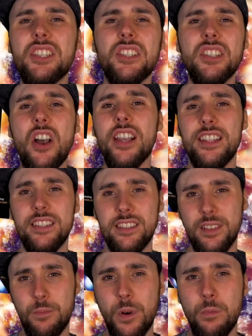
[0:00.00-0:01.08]
science
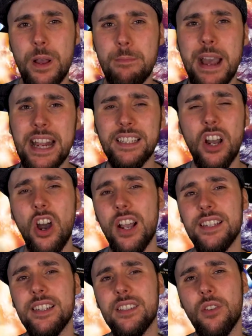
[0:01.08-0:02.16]
and one where
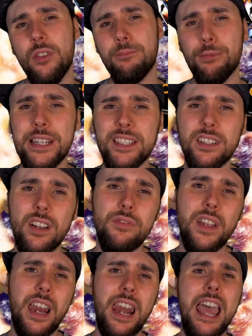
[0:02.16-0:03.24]
mankind is on the brink of
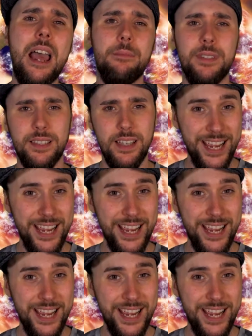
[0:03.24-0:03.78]
collapse.